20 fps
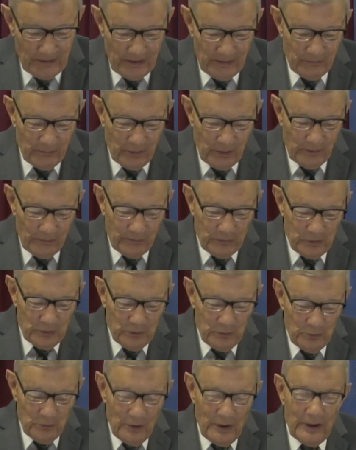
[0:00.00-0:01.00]
if, if
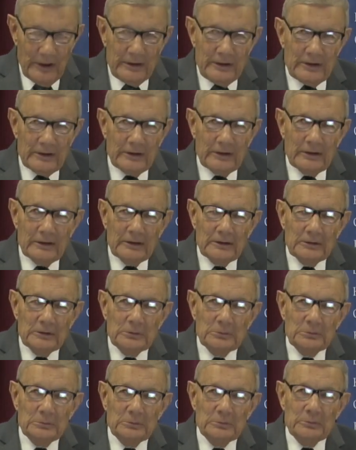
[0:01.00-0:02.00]
you want a,
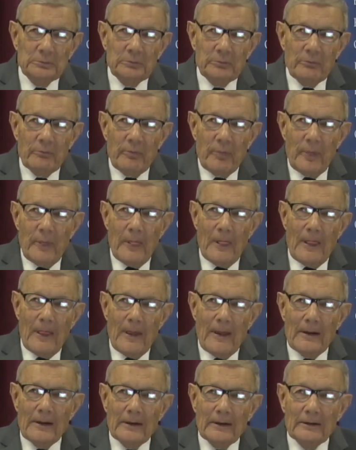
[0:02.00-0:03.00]

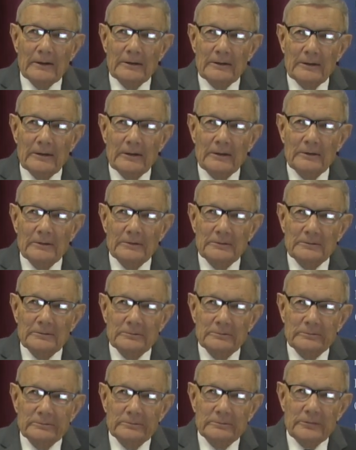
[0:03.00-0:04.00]
a, a
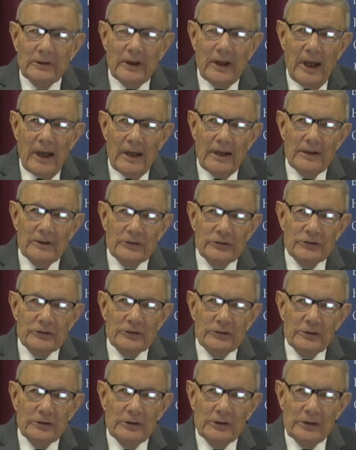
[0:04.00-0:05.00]

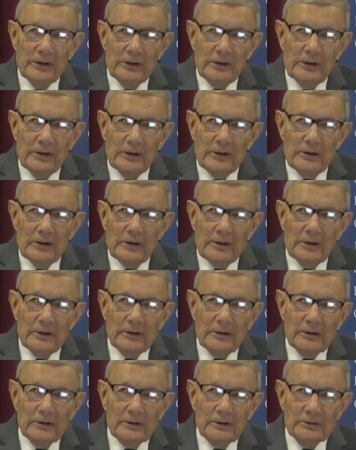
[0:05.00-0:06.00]
case
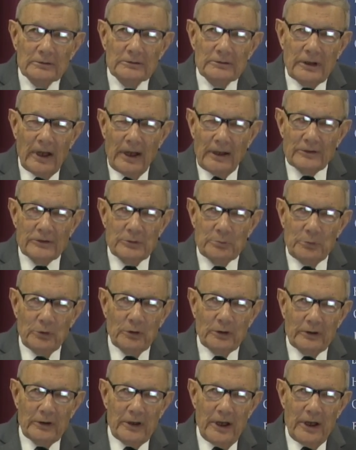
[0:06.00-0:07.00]

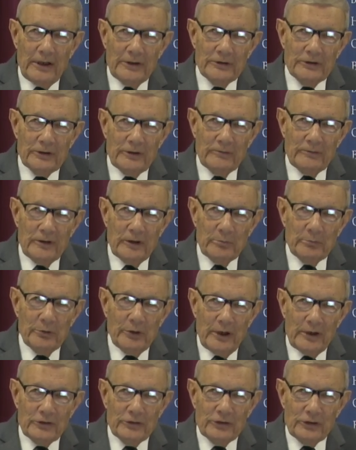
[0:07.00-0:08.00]
textbook case of
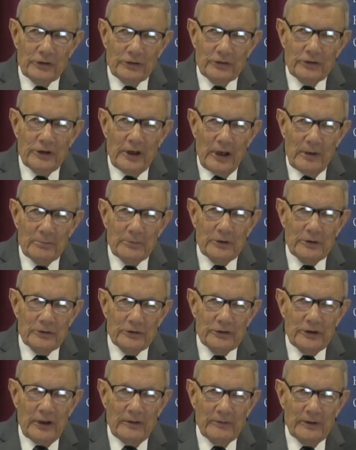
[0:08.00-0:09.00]
depression,
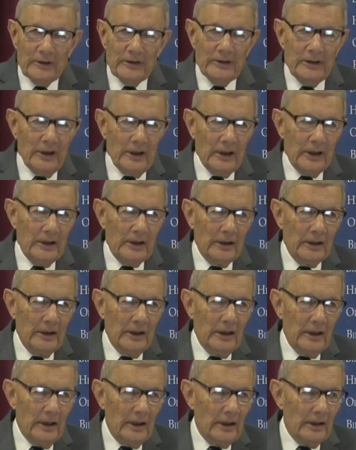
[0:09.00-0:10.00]
chapter 17.
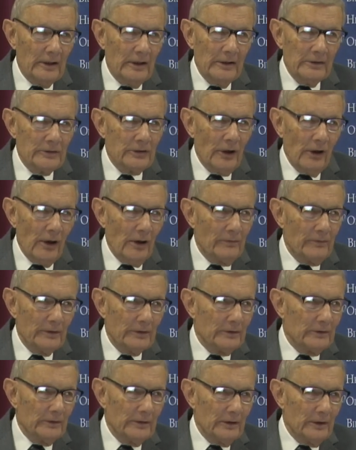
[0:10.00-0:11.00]
And this
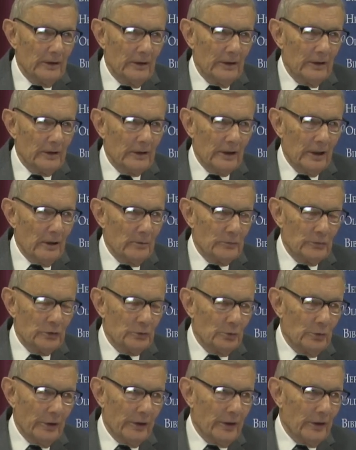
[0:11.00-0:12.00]
often
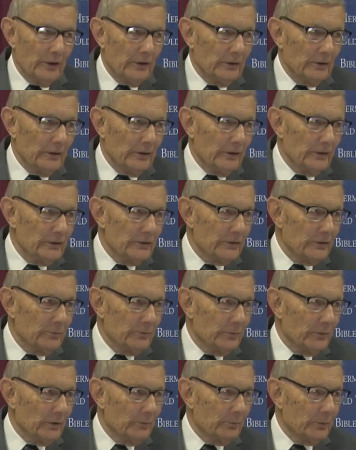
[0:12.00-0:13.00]
comes with illness.
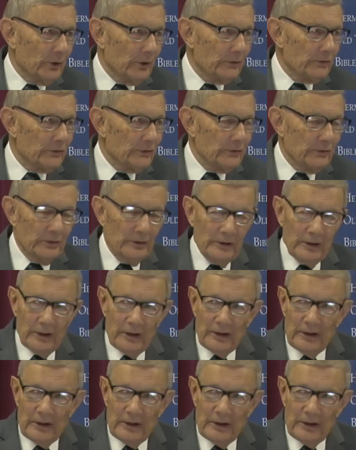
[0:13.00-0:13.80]
A, a person